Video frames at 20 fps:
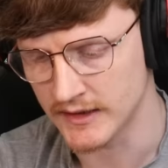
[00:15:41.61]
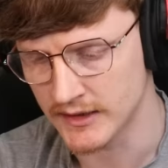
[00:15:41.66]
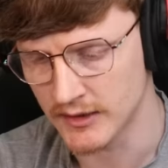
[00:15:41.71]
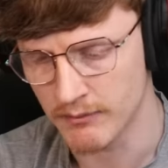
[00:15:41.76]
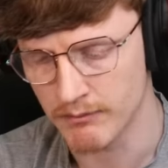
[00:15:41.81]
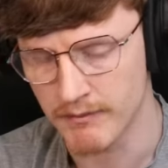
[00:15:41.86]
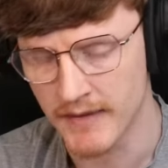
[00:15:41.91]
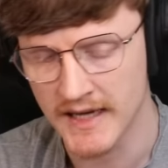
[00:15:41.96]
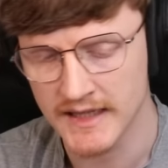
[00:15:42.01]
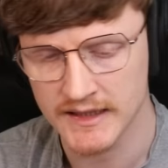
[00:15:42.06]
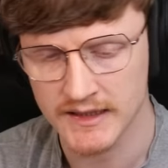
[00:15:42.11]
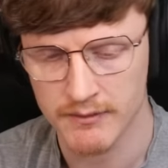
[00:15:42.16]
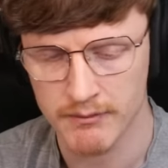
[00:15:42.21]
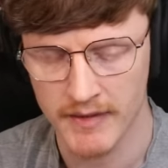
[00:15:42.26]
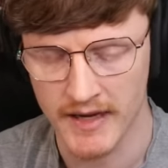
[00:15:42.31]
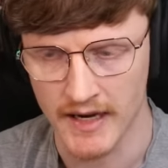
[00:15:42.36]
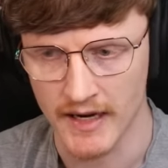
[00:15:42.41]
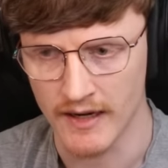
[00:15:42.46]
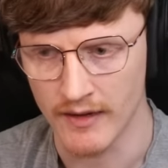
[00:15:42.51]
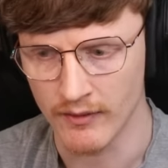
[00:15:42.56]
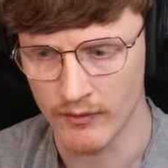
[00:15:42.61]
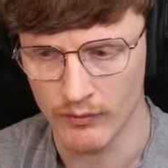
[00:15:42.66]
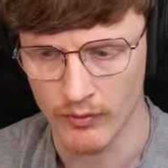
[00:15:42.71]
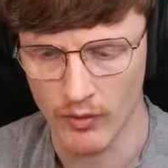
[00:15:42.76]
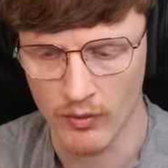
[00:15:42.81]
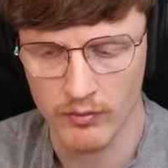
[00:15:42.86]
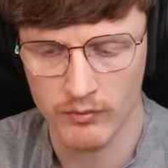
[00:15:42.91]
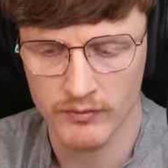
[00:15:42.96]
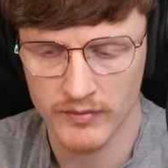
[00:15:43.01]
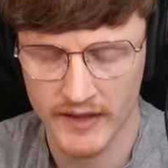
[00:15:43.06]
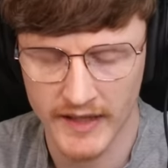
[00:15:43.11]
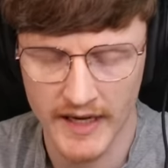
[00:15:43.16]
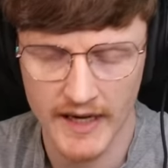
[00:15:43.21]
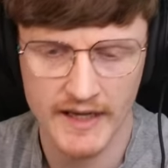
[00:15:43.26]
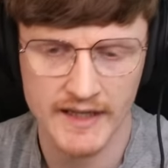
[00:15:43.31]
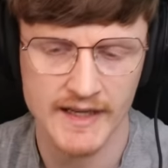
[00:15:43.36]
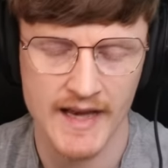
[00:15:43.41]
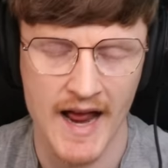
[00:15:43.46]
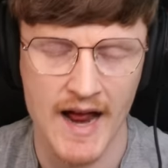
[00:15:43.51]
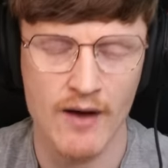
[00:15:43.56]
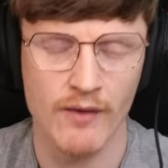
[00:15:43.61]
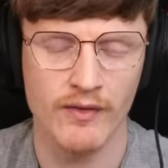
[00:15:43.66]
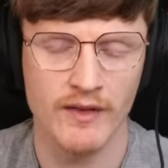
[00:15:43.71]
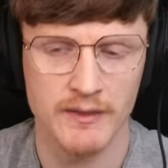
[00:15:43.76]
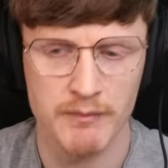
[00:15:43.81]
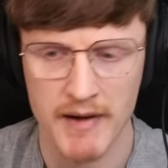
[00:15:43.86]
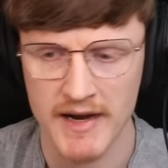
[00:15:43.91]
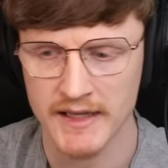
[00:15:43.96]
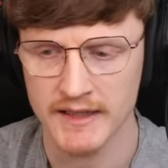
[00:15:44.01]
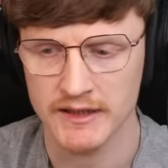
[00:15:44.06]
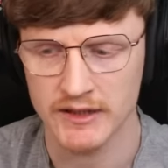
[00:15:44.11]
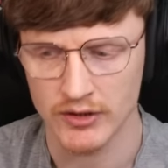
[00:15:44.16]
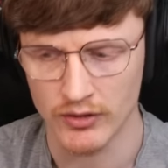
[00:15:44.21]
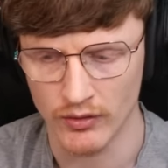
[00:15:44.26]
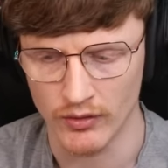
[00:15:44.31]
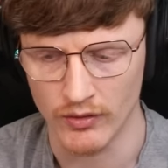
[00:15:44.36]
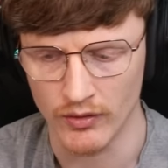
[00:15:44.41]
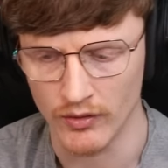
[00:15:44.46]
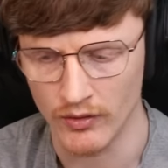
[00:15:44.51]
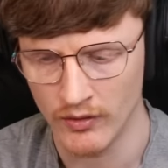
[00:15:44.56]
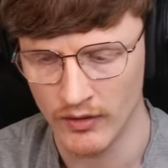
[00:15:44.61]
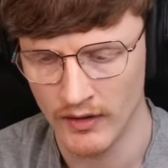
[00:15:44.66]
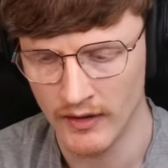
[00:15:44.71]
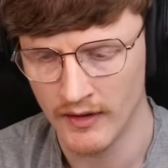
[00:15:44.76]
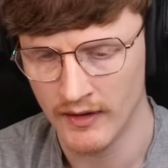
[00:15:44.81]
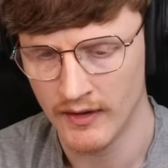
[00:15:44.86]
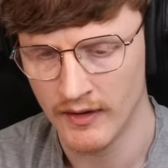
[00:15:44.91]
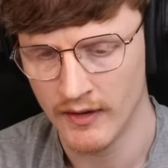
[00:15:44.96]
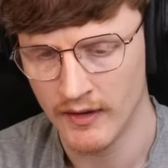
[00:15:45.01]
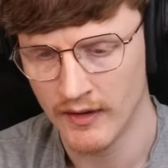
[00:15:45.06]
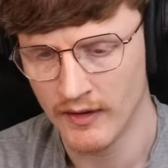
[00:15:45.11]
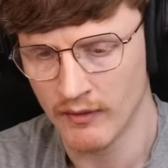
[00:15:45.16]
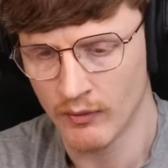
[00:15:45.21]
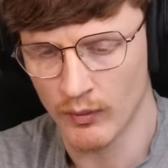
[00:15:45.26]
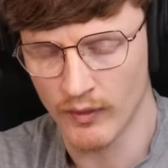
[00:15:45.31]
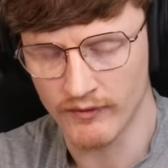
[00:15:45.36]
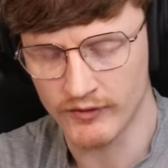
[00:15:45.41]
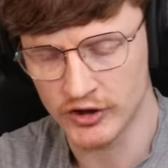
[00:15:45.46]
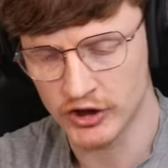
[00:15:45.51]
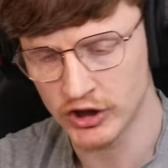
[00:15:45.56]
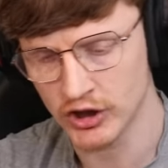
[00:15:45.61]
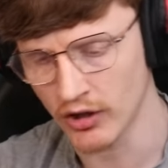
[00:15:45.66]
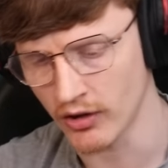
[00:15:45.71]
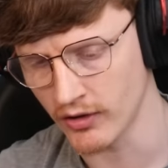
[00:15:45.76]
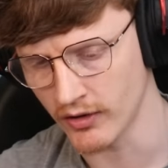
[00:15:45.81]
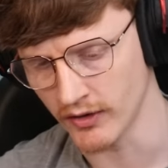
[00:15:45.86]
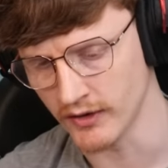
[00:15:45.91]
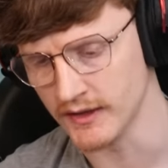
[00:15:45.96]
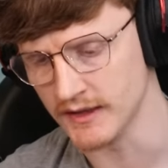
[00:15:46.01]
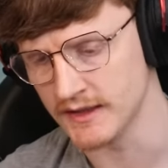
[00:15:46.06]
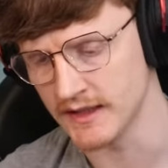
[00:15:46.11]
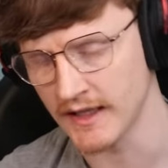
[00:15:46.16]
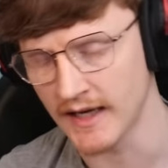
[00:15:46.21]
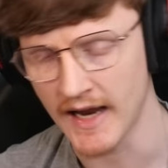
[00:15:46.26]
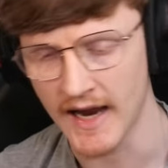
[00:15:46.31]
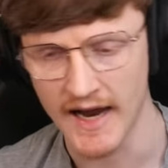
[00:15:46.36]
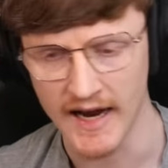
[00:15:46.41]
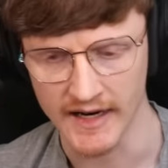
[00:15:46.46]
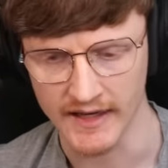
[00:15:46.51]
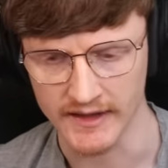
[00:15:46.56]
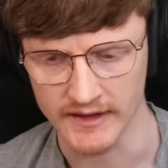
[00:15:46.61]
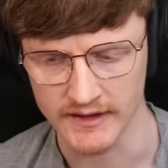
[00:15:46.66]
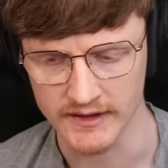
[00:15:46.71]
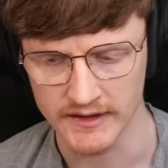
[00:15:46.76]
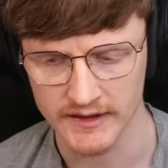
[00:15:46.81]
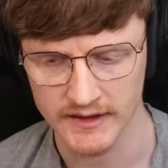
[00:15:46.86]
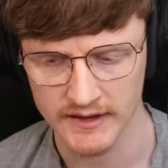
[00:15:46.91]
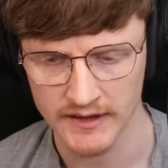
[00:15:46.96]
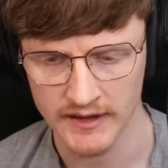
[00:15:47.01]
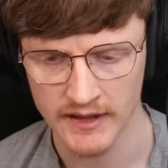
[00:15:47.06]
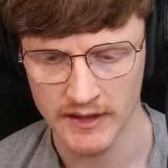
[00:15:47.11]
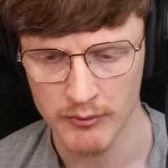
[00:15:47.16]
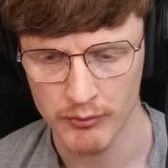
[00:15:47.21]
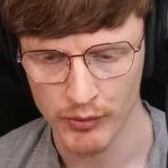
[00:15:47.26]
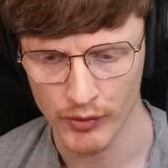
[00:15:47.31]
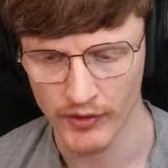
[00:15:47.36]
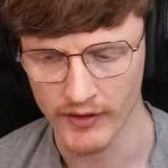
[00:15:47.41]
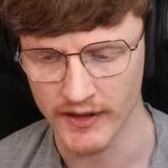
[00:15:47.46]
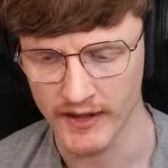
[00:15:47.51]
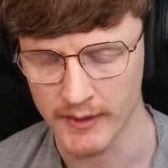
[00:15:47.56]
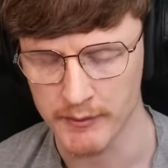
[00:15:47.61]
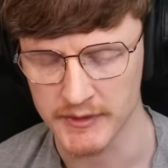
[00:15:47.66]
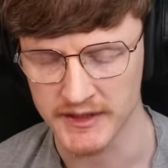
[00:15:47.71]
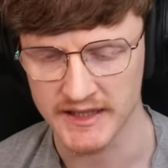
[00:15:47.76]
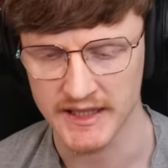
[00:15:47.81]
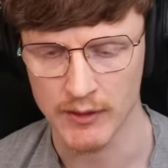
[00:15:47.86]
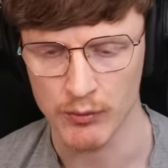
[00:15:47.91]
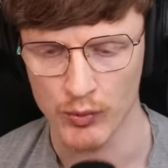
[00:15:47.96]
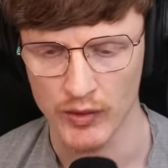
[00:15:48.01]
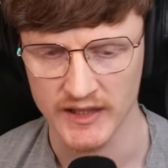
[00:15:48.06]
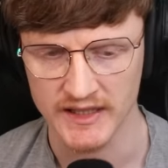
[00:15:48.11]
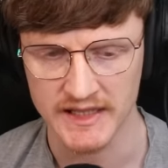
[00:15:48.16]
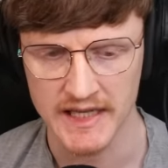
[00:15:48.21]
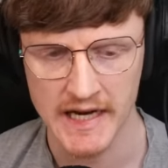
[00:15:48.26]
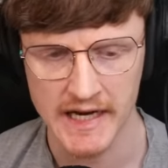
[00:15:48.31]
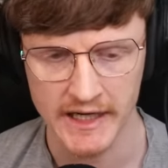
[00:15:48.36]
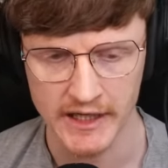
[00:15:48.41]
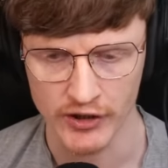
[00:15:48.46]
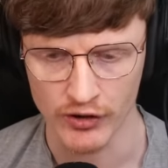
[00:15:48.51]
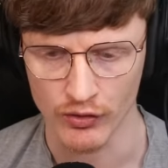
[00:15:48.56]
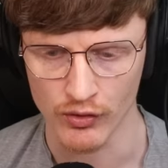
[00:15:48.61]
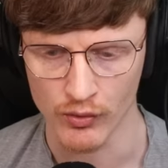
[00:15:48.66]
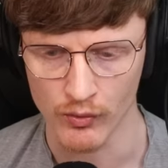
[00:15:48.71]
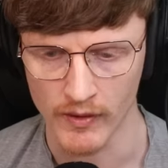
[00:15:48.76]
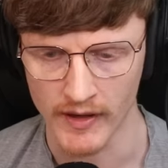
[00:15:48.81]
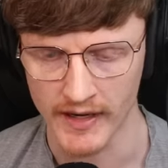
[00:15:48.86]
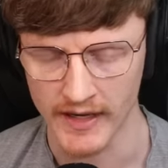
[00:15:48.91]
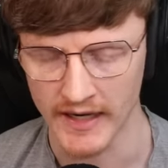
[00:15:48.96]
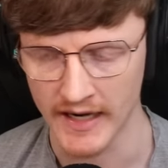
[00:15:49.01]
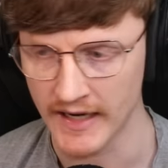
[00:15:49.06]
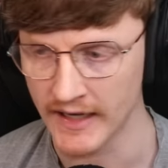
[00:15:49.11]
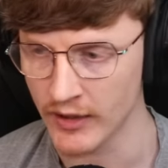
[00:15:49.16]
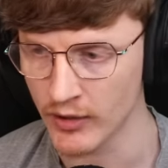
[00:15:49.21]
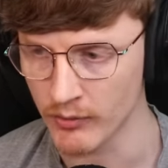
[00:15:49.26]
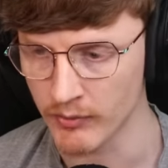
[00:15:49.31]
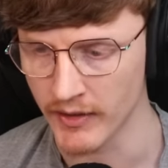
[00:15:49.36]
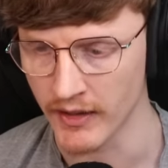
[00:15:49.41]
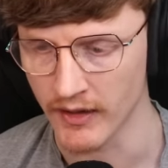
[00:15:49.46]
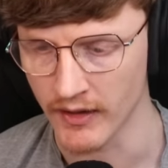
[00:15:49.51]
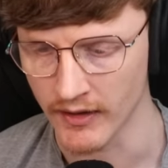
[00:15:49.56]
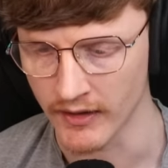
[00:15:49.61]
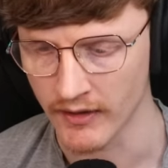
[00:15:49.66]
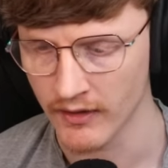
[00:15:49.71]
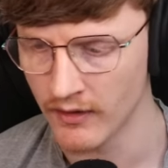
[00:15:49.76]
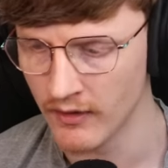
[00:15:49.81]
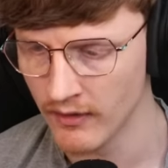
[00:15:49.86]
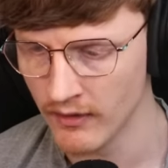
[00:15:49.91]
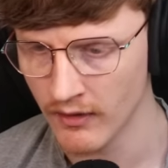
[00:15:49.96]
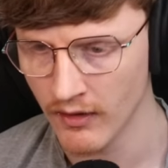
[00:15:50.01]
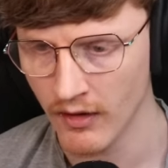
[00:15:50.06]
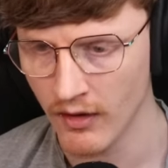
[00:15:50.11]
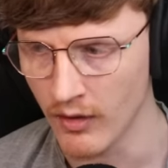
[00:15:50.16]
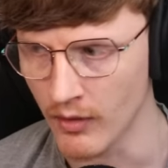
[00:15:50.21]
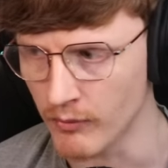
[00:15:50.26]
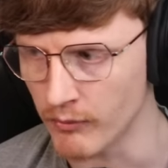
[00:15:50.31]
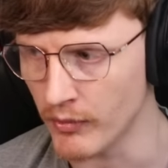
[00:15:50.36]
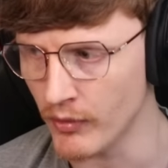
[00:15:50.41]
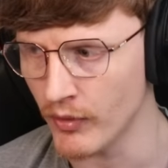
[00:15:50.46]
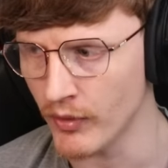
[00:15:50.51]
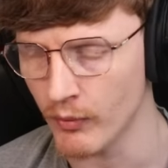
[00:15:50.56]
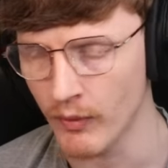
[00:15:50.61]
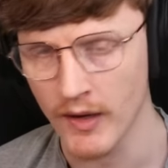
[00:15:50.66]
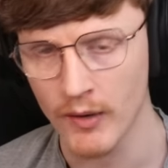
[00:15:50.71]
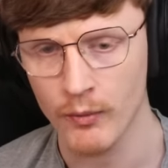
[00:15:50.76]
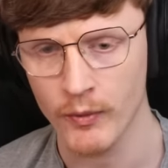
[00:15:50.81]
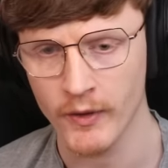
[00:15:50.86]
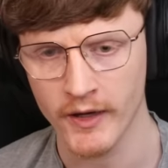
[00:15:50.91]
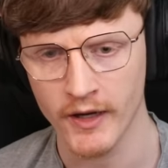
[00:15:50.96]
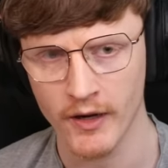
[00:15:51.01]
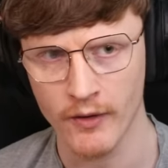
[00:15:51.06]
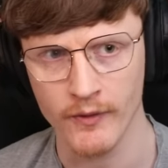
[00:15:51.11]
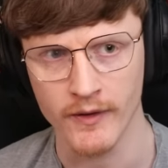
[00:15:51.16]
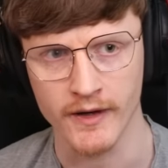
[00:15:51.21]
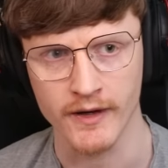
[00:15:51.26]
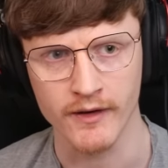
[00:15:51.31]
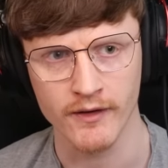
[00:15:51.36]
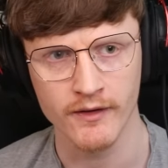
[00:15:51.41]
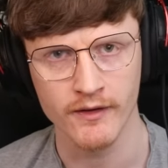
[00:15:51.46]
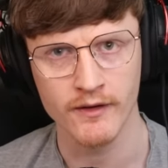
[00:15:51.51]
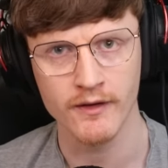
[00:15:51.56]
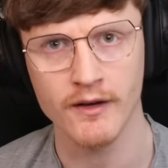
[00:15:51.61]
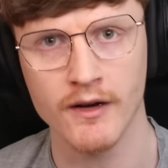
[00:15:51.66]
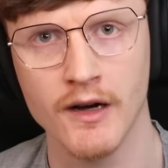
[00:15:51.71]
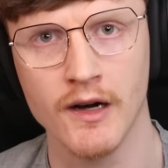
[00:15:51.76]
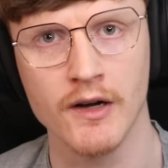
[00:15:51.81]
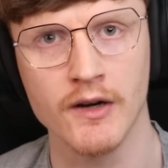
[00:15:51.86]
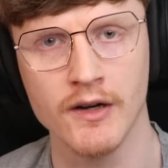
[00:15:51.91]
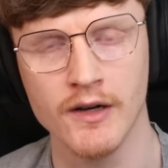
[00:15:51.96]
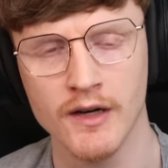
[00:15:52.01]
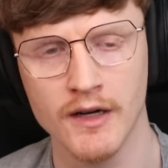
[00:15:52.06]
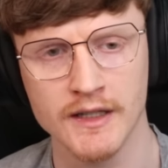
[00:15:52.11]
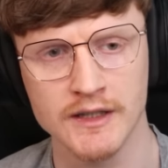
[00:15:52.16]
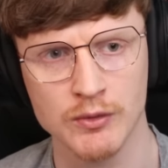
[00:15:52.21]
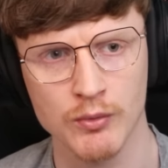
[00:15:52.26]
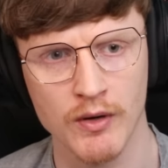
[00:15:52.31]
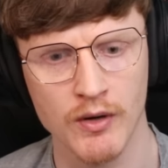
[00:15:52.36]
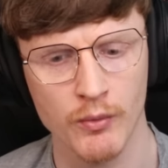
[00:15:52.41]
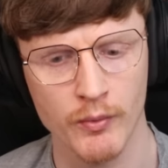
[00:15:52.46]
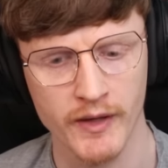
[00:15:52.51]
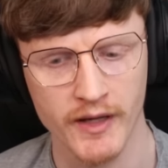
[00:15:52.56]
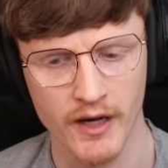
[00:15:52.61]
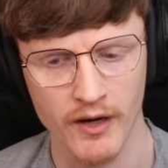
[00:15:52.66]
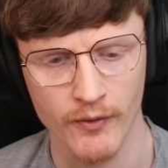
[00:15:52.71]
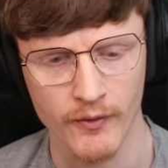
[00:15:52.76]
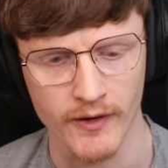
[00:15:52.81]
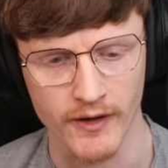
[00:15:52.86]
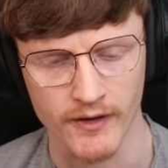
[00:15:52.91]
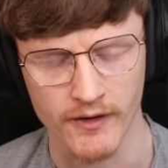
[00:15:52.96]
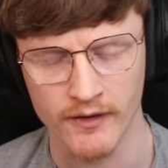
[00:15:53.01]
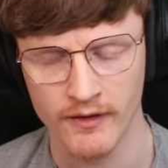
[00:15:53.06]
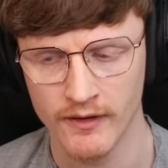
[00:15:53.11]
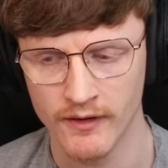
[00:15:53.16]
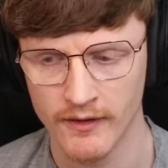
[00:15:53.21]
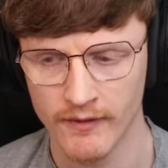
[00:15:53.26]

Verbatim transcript: Some masked men will kick down the man's door with shotguns in their hands, pointing at him and saying, We're taking you away. And he'll be like, Oh boy, where are we going? Oh, nice. Where are we going?